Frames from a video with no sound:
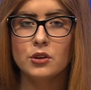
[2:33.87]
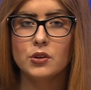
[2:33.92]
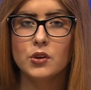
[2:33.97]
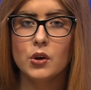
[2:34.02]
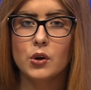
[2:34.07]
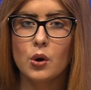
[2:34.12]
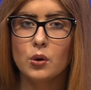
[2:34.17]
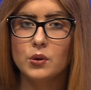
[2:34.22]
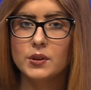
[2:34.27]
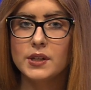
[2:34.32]

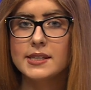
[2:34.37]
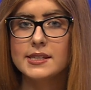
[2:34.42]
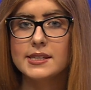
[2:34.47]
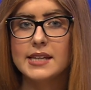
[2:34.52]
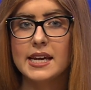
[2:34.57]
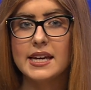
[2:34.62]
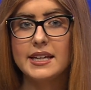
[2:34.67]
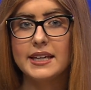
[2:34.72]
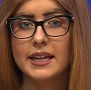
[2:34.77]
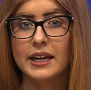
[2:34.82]
The Golden
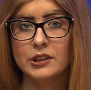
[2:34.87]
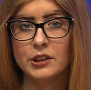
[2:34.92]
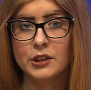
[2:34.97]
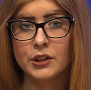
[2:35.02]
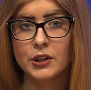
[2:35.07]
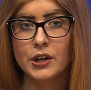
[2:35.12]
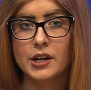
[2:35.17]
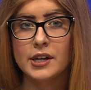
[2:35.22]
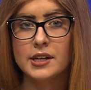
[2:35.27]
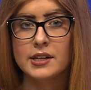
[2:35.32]
State
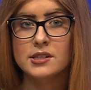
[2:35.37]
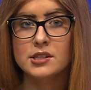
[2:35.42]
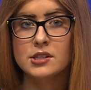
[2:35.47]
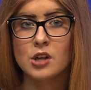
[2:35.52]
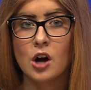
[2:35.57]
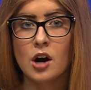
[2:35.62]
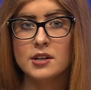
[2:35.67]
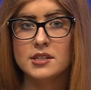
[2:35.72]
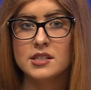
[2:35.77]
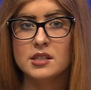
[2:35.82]
Killer is
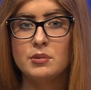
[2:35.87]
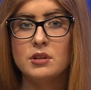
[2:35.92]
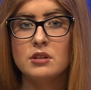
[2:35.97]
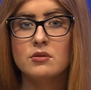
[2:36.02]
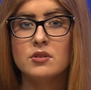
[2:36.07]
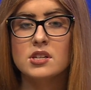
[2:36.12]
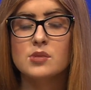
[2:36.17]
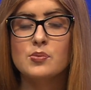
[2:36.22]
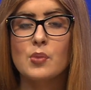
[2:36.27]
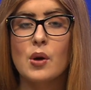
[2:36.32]
thought to be
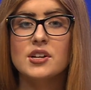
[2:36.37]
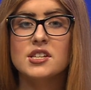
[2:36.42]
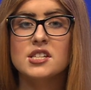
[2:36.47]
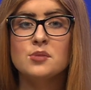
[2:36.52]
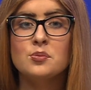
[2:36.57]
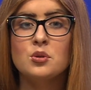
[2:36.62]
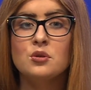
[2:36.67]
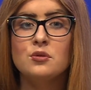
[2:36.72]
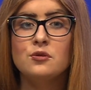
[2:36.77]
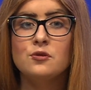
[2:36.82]

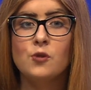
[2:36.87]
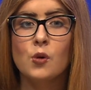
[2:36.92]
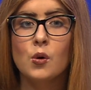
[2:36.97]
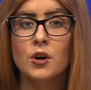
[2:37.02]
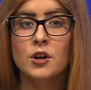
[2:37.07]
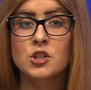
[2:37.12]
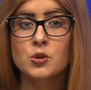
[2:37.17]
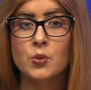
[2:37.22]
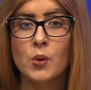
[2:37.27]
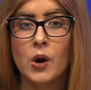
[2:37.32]
responsible
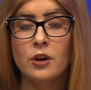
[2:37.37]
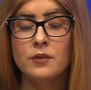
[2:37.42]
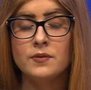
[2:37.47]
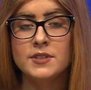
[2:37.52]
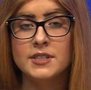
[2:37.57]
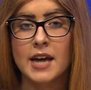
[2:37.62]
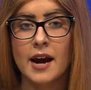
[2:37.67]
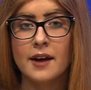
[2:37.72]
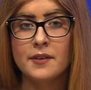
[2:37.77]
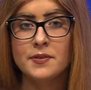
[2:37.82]
for
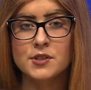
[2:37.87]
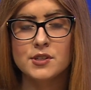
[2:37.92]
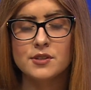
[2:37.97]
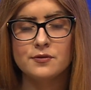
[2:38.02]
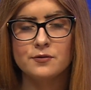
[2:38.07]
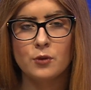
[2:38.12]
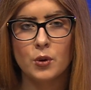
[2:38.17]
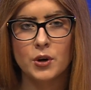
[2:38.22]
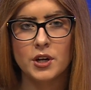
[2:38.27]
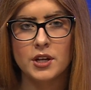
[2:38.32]
12 deaths,
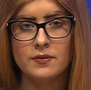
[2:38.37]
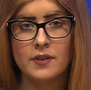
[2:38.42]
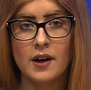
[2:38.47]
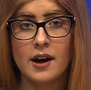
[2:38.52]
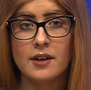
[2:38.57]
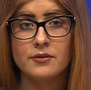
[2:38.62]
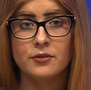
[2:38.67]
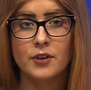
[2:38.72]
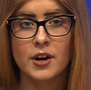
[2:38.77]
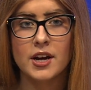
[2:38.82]

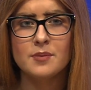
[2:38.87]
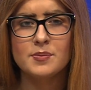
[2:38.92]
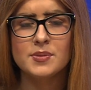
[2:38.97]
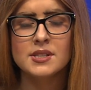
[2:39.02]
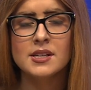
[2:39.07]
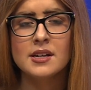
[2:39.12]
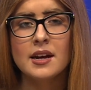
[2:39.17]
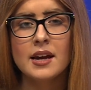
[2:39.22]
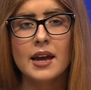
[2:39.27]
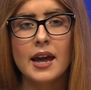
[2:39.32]
45 rapes,